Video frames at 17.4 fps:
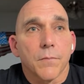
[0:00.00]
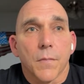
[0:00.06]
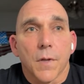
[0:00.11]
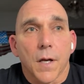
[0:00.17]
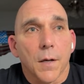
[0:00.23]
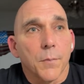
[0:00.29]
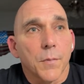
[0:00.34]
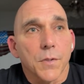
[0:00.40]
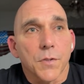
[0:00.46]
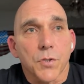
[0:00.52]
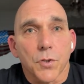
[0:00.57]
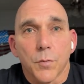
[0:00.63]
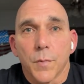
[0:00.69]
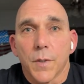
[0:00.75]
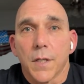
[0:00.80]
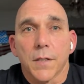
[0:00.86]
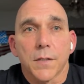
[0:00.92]
I'm
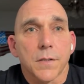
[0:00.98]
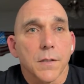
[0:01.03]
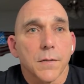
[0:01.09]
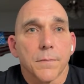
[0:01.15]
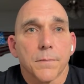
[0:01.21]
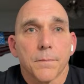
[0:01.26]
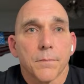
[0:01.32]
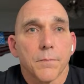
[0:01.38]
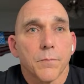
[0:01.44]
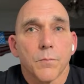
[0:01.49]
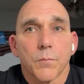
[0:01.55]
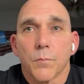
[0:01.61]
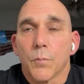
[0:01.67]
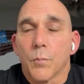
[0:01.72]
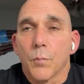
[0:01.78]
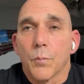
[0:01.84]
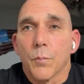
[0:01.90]
assuming it's a
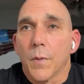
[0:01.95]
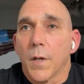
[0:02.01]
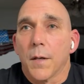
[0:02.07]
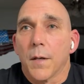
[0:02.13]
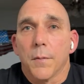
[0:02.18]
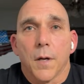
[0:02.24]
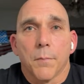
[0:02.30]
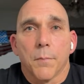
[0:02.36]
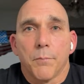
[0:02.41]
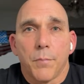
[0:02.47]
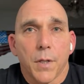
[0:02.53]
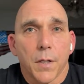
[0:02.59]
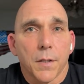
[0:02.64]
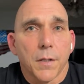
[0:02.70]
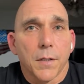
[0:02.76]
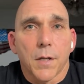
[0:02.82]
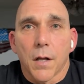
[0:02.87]
$1
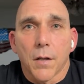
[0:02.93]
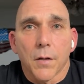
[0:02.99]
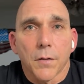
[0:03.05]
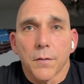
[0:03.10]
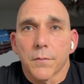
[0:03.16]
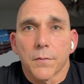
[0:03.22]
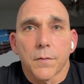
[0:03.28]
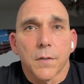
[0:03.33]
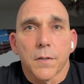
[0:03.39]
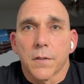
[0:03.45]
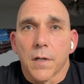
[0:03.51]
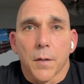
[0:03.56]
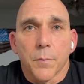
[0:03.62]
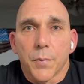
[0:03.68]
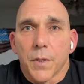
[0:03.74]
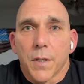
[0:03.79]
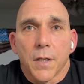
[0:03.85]
billion
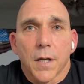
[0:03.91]
company.